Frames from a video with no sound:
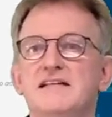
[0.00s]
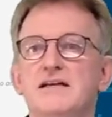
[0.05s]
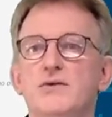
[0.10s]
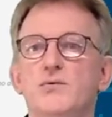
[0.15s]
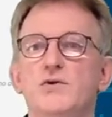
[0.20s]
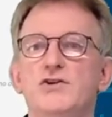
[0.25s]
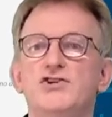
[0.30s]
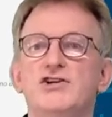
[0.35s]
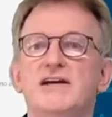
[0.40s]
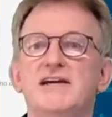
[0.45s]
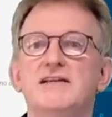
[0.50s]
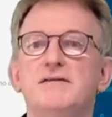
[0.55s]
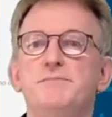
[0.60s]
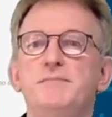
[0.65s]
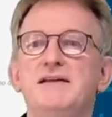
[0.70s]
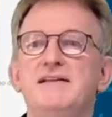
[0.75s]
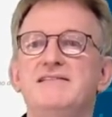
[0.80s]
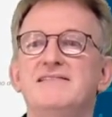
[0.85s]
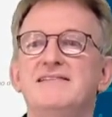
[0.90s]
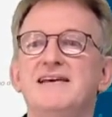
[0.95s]
which has
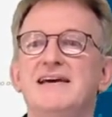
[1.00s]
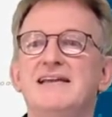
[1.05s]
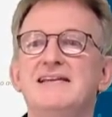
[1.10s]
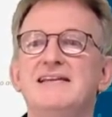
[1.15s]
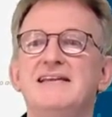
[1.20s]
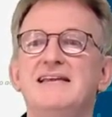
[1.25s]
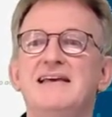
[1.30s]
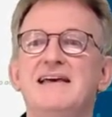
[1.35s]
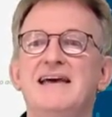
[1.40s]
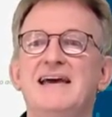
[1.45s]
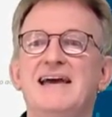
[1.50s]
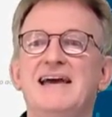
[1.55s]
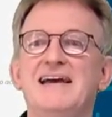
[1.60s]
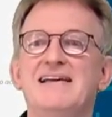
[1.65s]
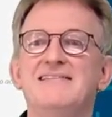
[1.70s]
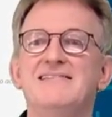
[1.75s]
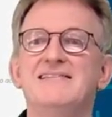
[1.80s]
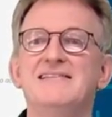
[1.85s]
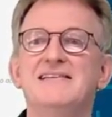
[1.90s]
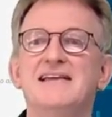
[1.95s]
been sent
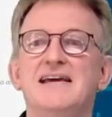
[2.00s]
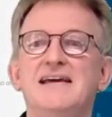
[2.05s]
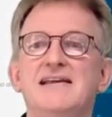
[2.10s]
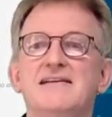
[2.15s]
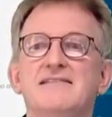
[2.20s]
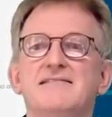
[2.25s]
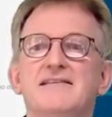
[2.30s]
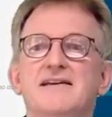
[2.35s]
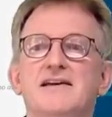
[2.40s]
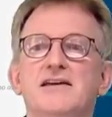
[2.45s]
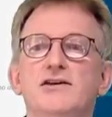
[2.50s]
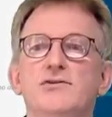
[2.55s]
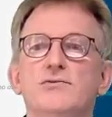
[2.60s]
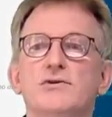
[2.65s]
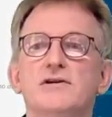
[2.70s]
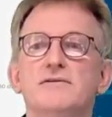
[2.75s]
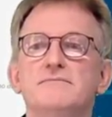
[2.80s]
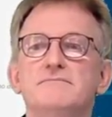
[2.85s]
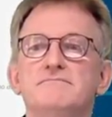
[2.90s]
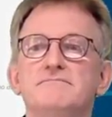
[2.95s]
as data
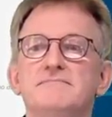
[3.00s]
secure,